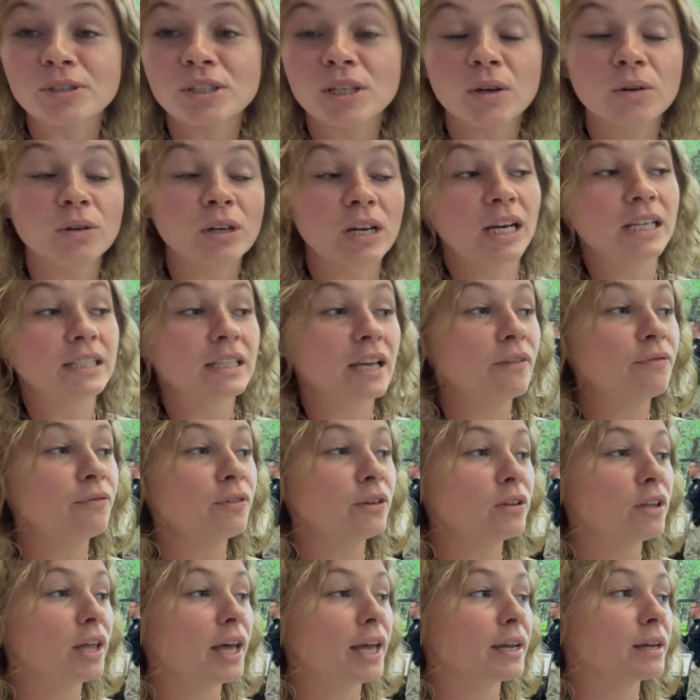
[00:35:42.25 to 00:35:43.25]
So guys, I
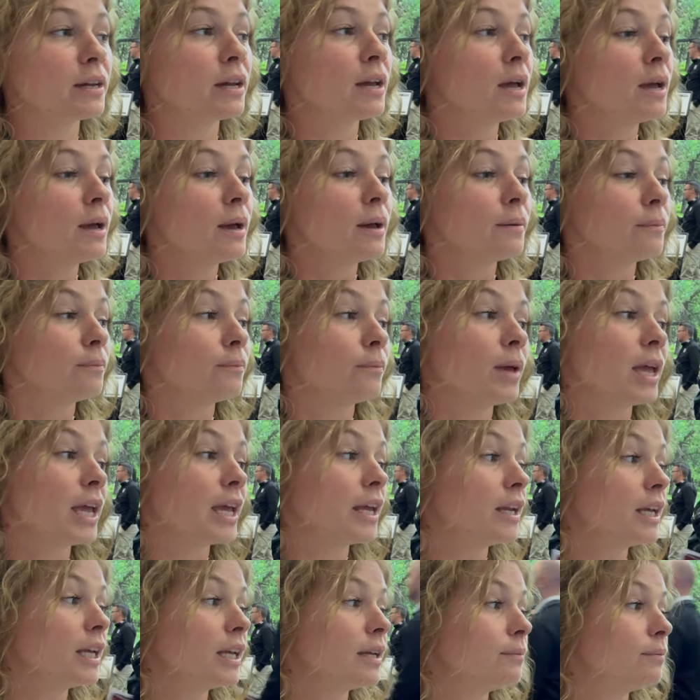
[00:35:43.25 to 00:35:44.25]
feel like
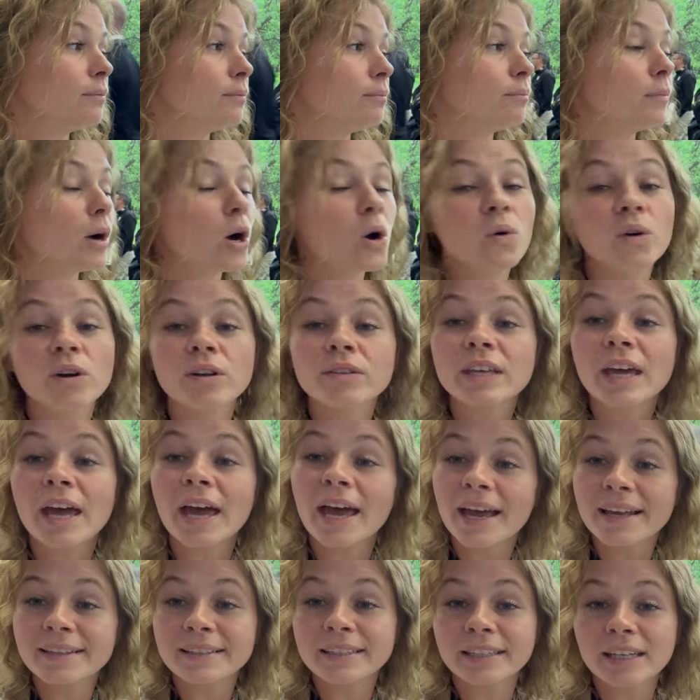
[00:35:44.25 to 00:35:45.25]
any mower that
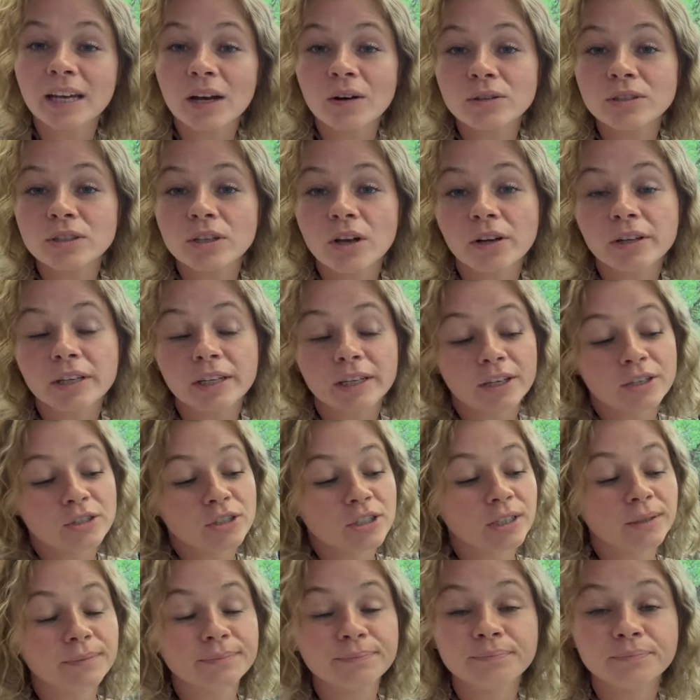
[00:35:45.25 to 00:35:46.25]
has a Kawasaki
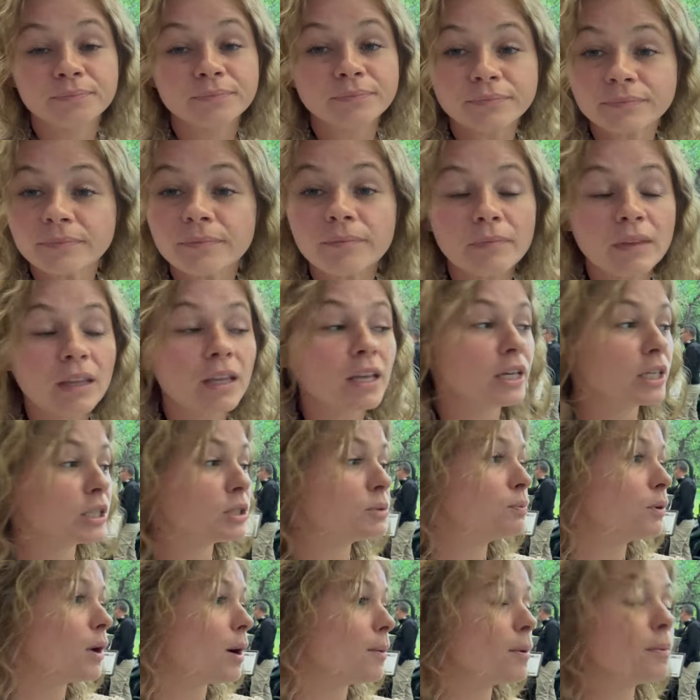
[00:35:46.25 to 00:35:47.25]
engine is
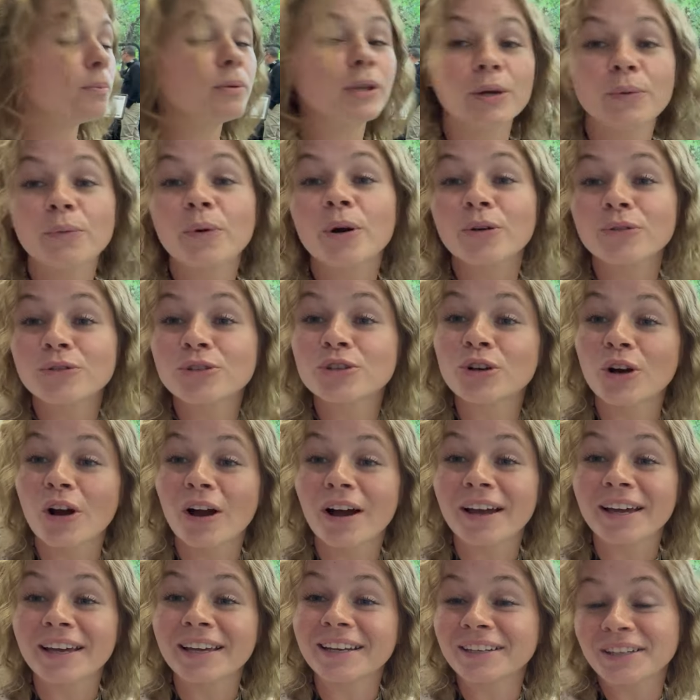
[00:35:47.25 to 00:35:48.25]
probably worth
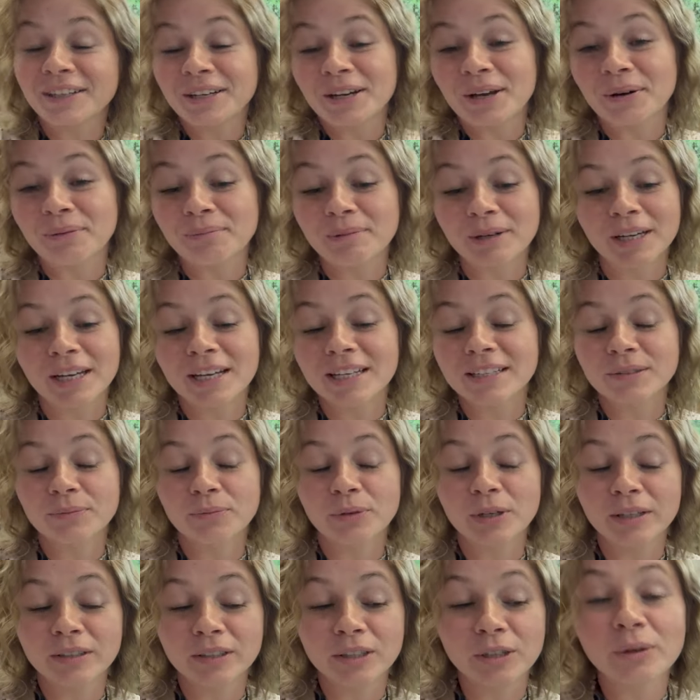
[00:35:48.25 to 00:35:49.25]
trying, you know, because
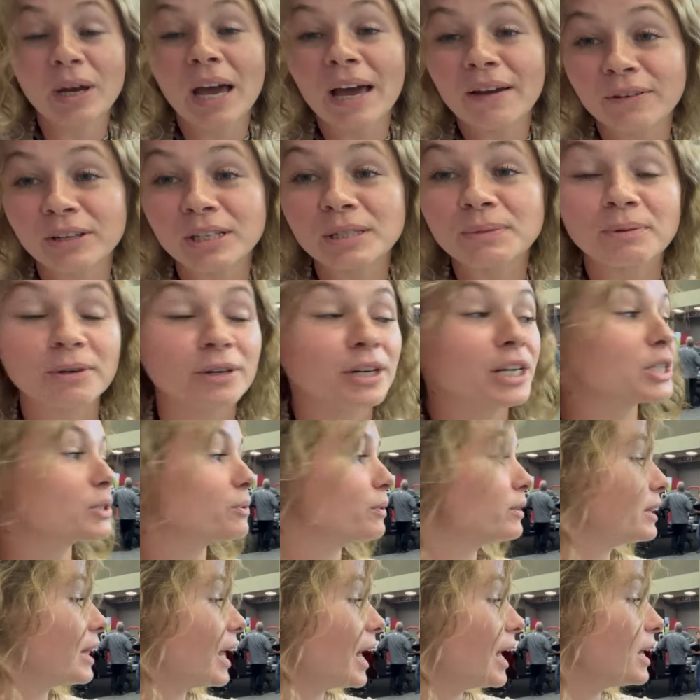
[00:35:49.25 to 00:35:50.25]
we do have experience
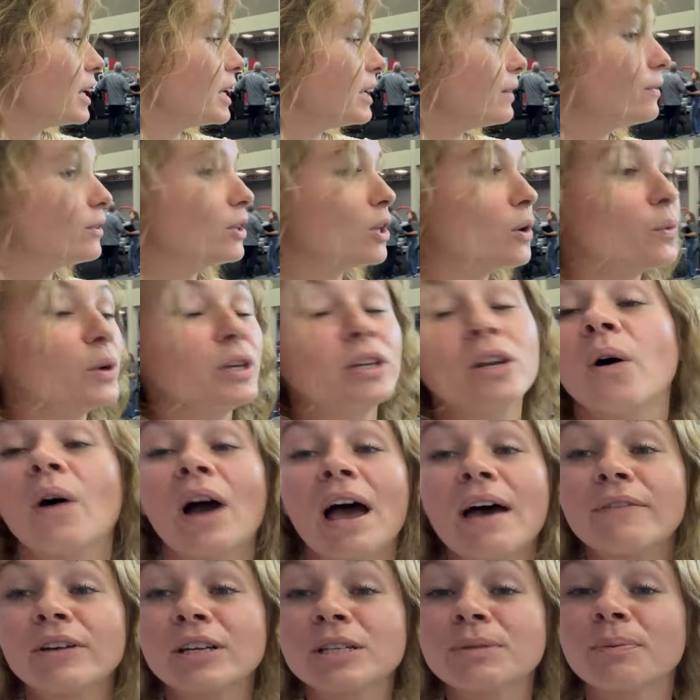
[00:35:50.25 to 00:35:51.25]
with that. Even though we don't
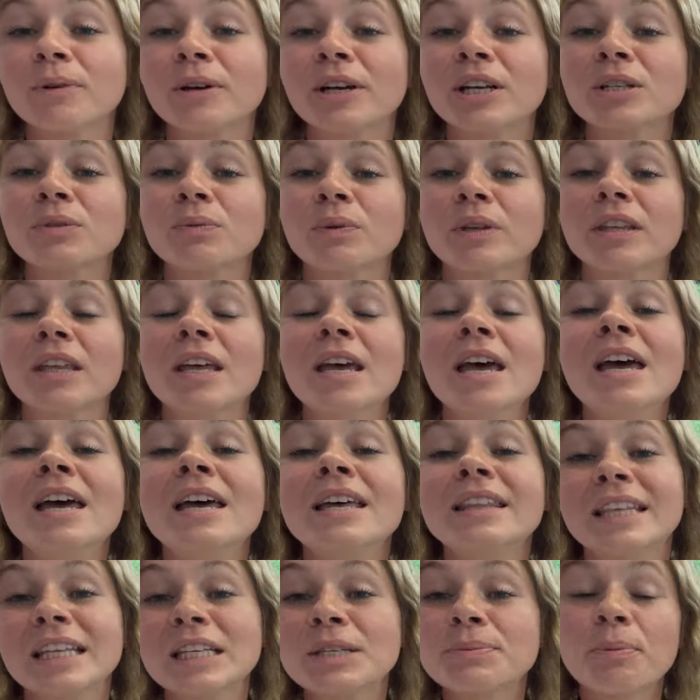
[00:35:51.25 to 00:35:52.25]
have experience with
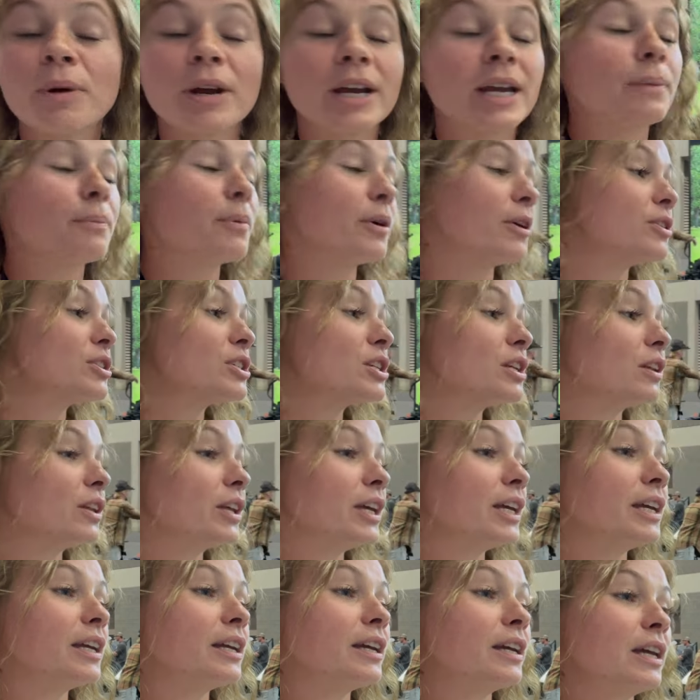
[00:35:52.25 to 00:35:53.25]
this brand
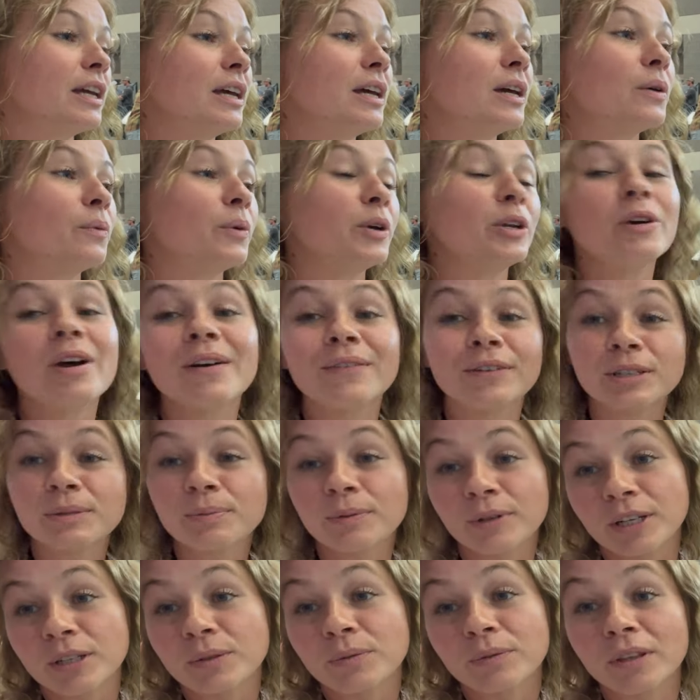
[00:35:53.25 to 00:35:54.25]
personally, we do have
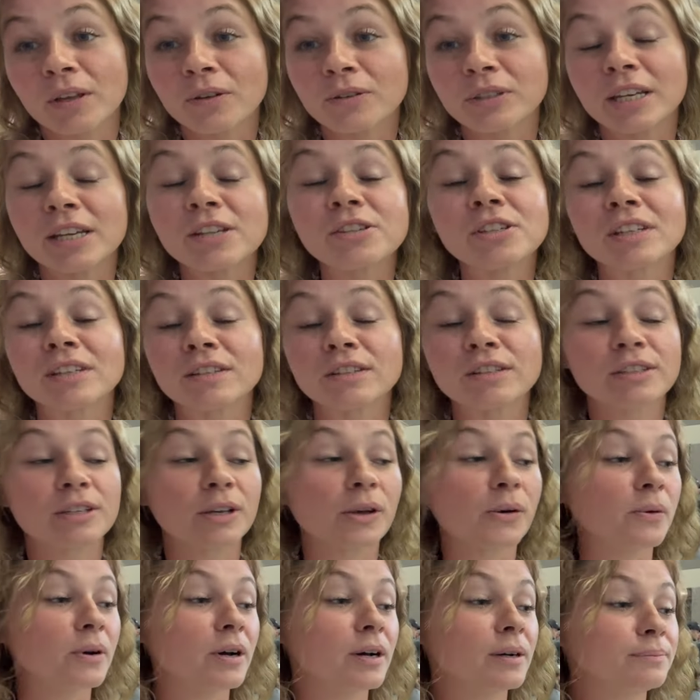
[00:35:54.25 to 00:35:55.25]
experience with those engines. So
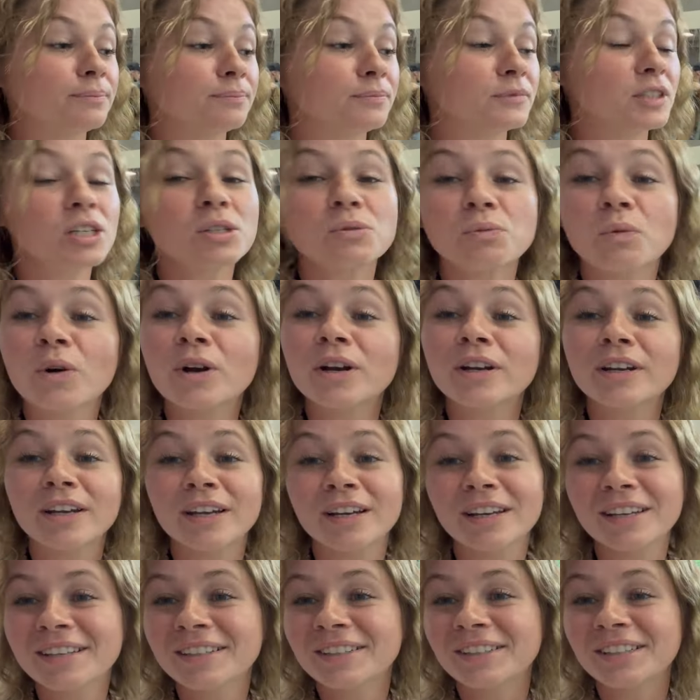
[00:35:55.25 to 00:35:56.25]
uh, just wanted
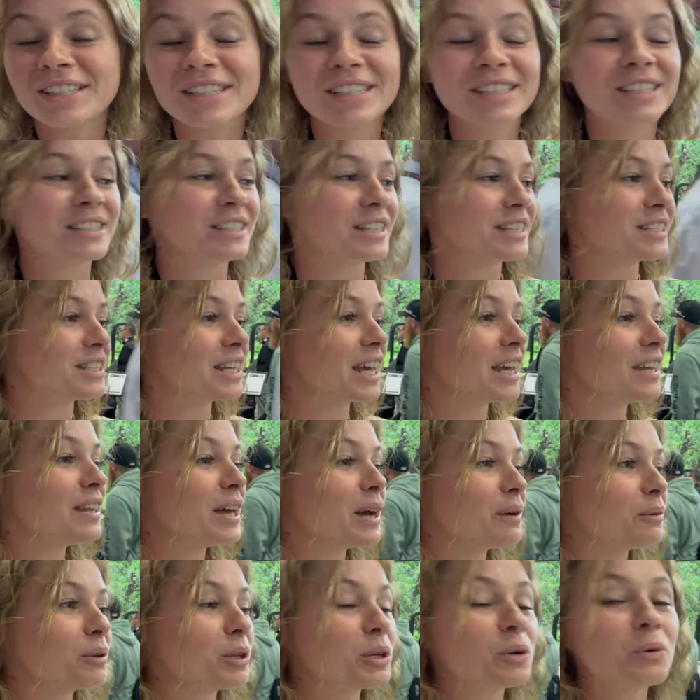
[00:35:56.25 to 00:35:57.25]
to just to say
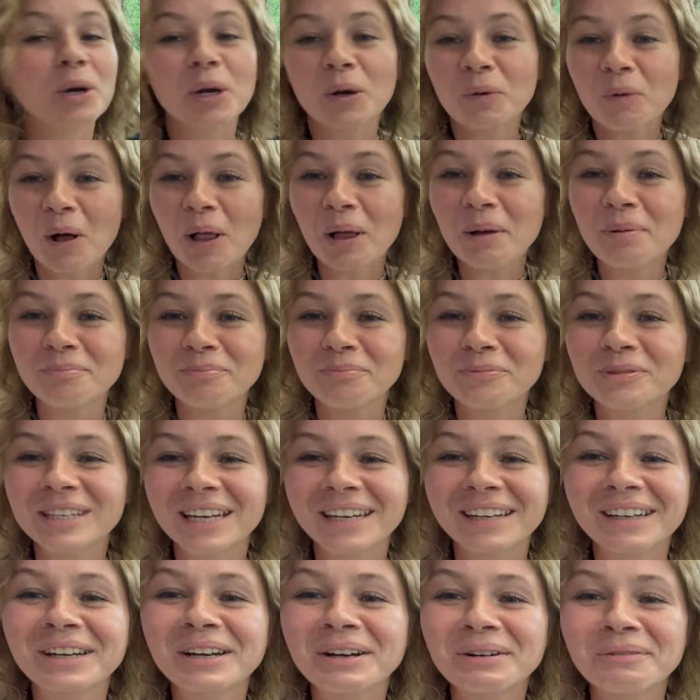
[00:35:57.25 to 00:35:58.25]
that really quick while I'm
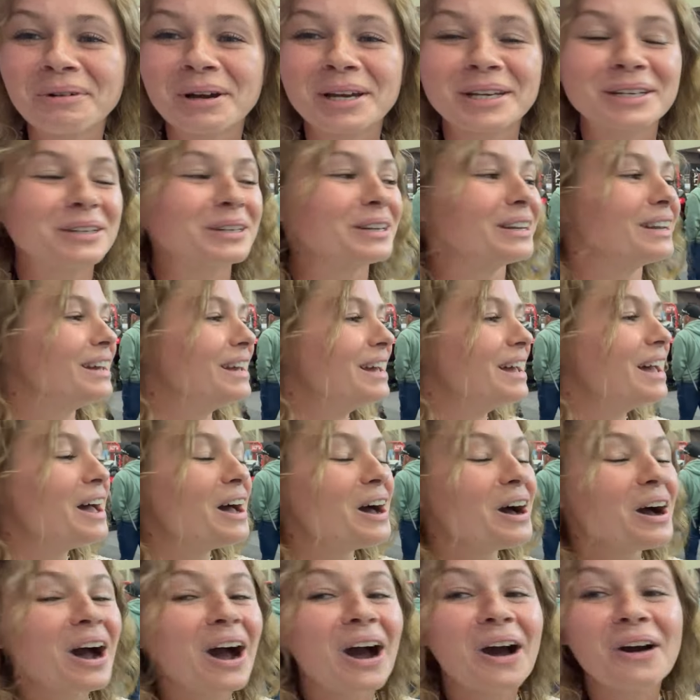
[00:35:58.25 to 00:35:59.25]
standing here waiting
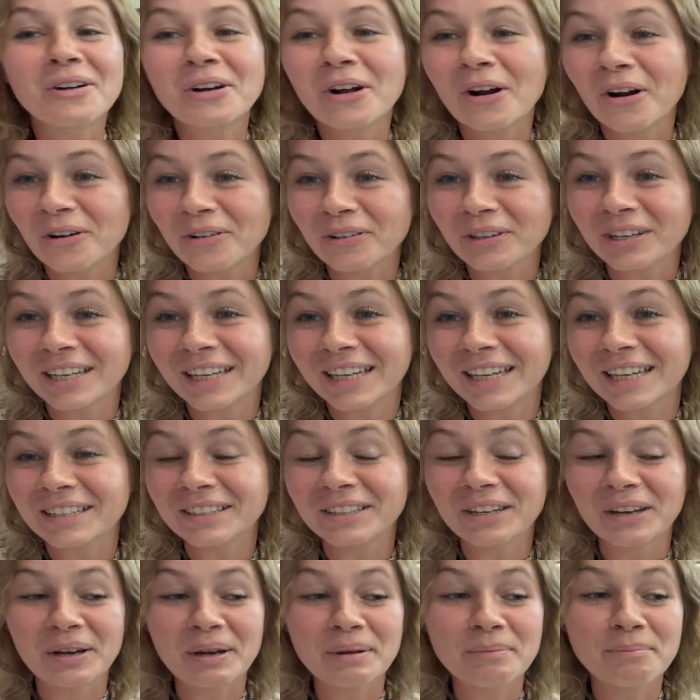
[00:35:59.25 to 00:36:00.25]
on Harley to get
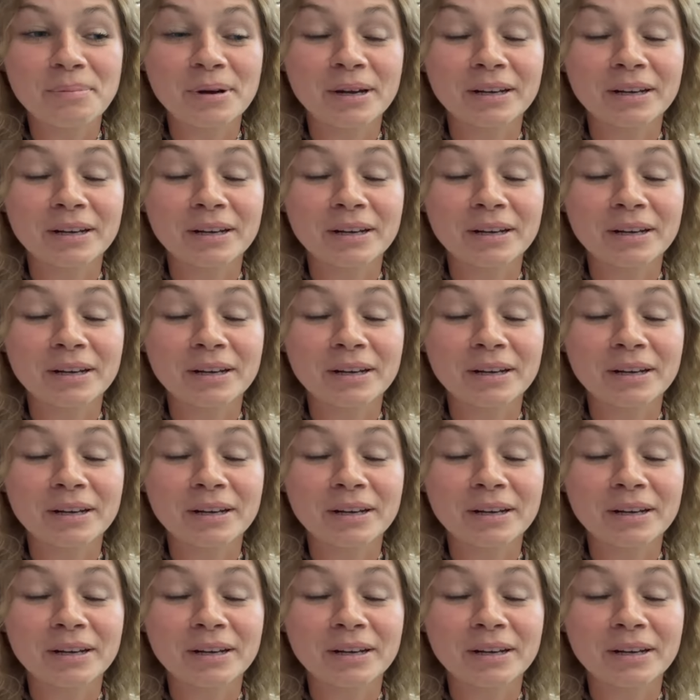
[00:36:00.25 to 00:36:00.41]
done.